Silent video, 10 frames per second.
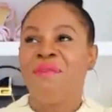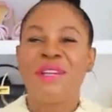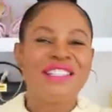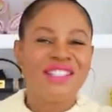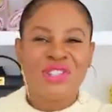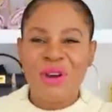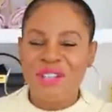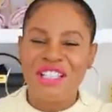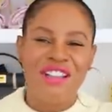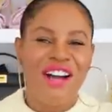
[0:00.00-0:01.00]
because there's
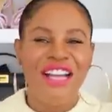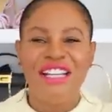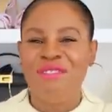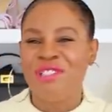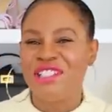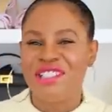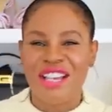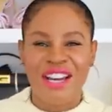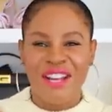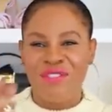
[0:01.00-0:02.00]
always a line, and I'm
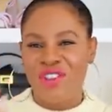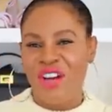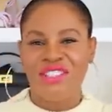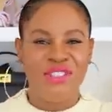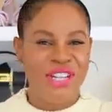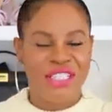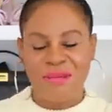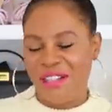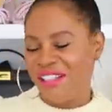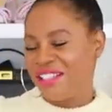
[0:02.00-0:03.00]
just, and I've talked to you guys
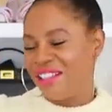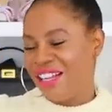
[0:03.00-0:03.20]
about this,